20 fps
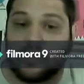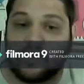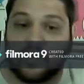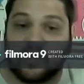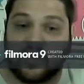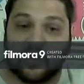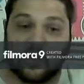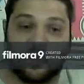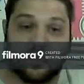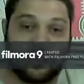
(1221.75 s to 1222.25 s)

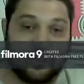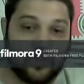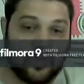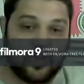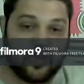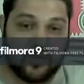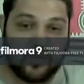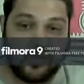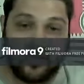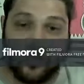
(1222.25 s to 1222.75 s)

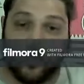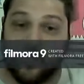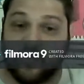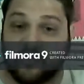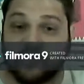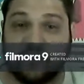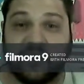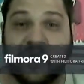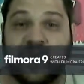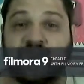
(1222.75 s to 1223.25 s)

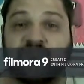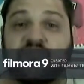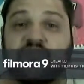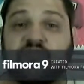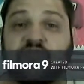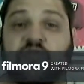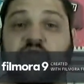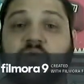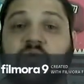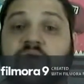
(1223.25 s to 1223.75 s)
once you pass
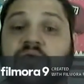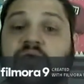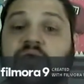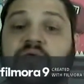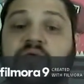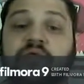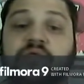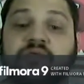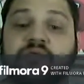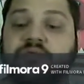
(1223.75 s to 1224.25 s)
your
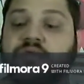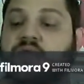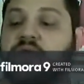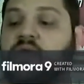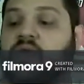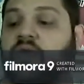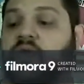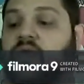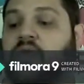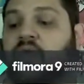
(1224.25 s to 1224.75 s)
quiz,
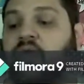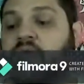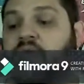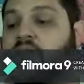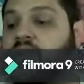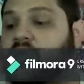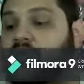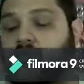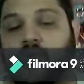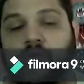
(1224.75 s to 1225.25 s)

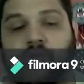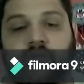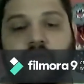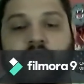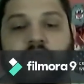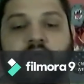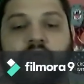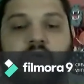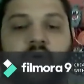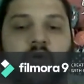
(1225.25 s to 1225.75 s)

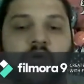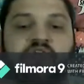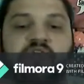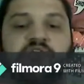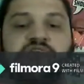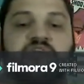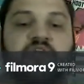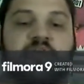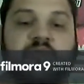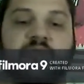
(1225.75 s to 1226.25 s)
all your
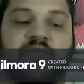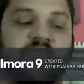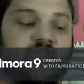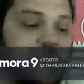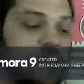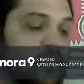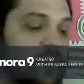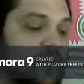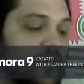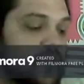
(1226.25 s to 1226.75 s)
study
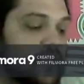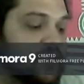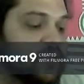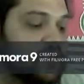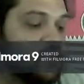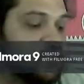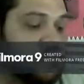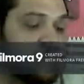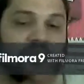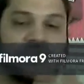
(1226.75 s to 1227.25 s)
material,
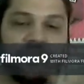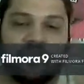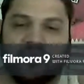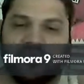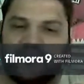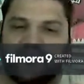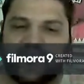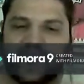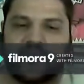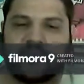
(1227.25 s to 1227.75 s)
that's
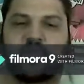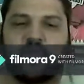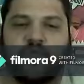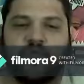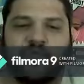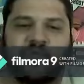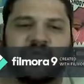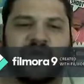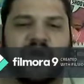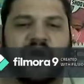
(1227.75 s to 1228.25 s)
steps
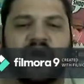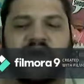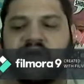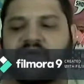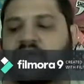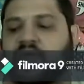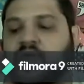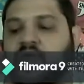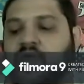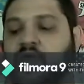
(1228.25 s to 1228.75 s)
4 and
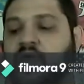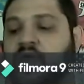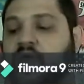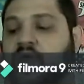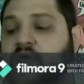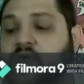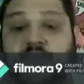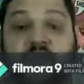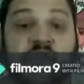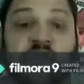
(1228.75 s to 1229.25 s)
5,
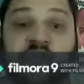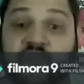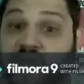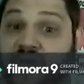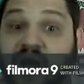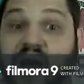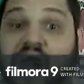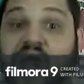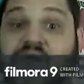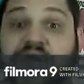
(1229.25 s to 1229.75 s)
then you're
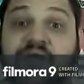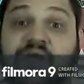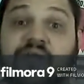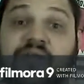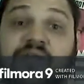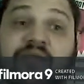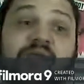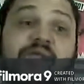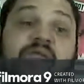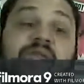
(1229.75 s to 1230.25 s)

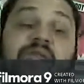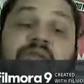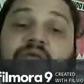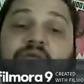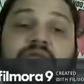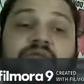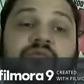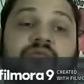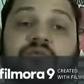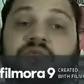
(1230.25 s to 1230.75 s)
hired.
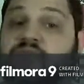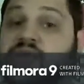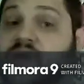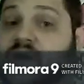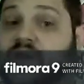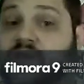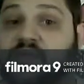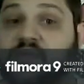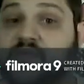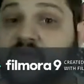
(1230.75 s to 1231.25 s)
So you
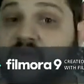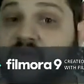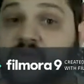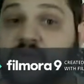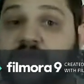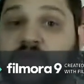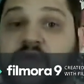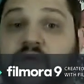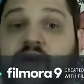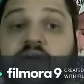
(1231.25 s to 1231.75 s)
sign a
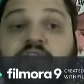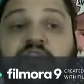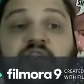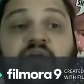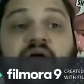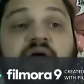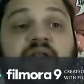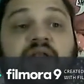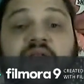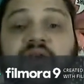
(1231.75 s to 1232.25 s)
6-month
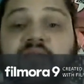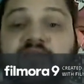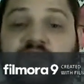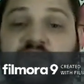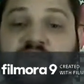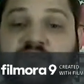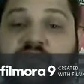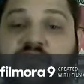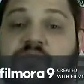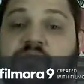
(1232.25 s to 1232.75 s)
contract. After
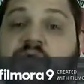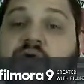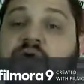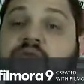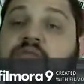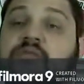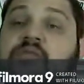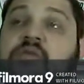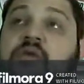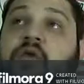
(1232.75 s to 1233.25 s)
6
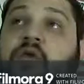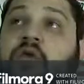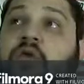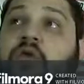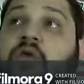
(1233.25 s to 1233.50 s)
months,